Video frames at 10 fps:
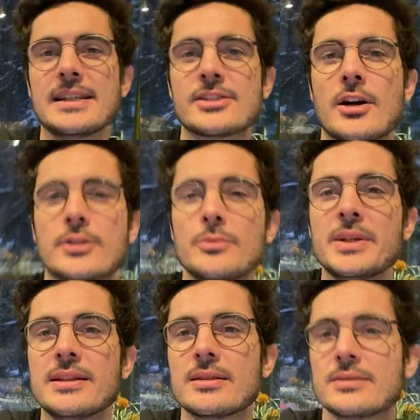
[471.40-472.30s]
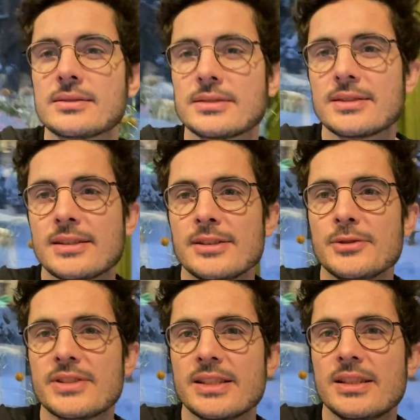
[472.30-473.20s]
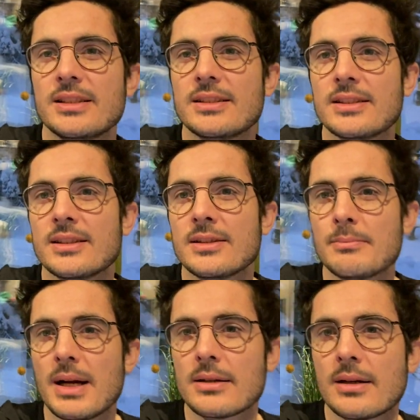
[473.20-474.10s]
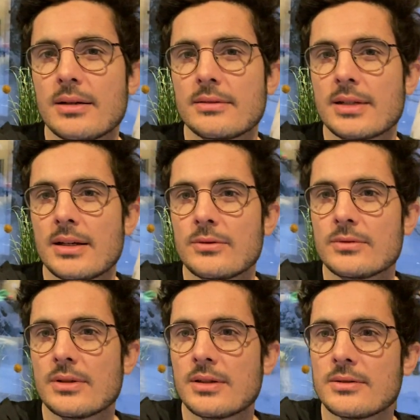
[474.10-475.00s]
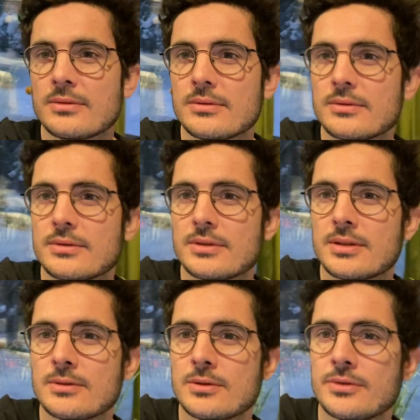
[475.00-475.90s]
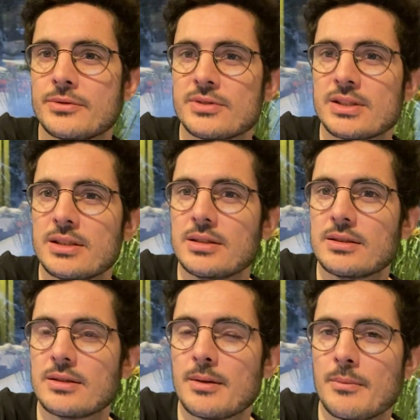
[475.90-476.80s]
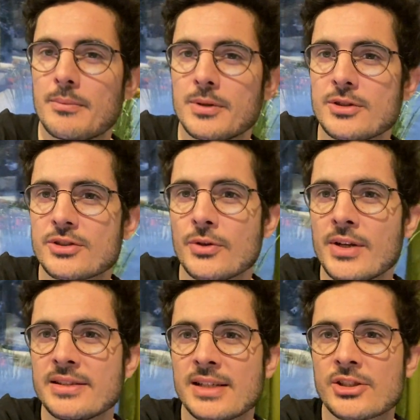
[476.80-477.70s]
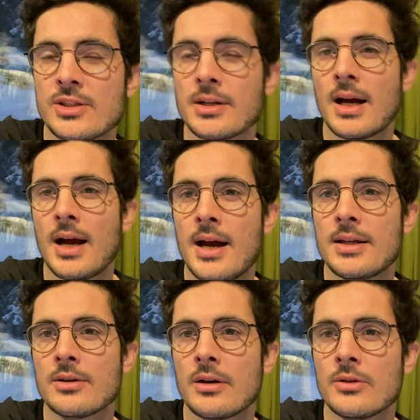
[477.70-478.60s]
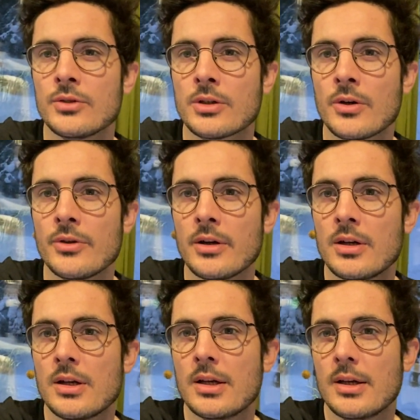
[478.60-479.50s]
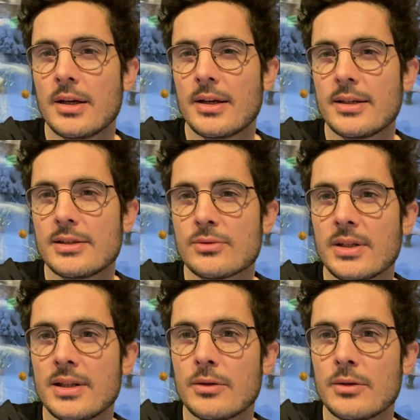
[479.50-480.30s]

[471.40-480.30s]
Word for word: It's hard to beat. And you see in the background, I don't, I don't, I don't know if you see, but the sauna is actually right around the corner. It's right there.